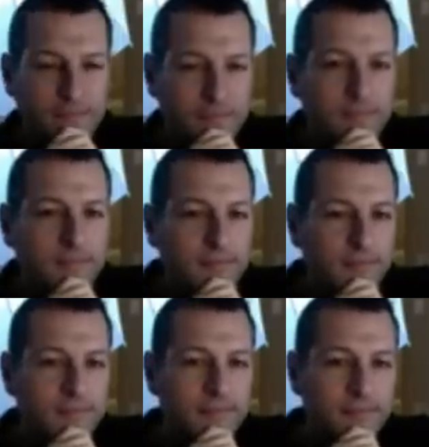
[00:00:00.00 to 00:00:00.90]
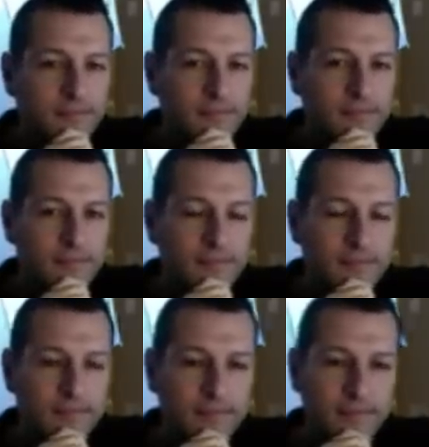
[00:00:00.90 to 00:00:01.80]

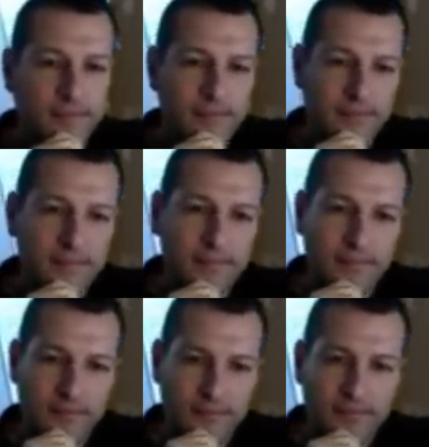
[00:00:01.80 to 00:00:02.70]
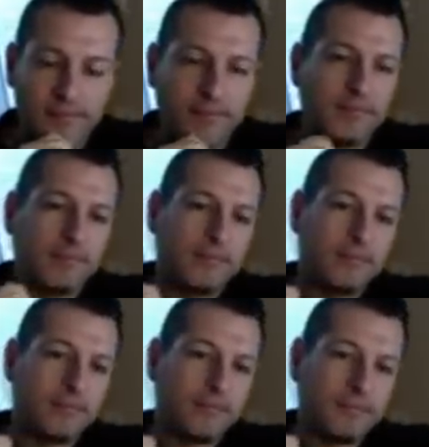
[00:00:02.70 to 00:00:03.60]

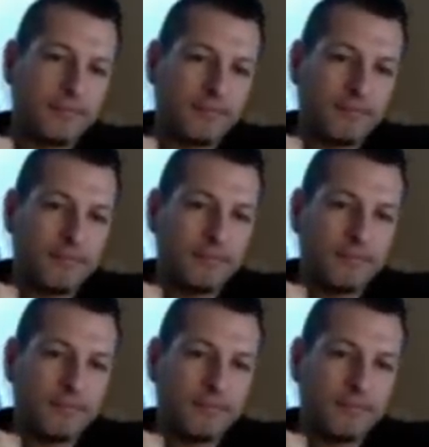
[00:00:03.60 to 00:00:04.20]
This person isn't speaking.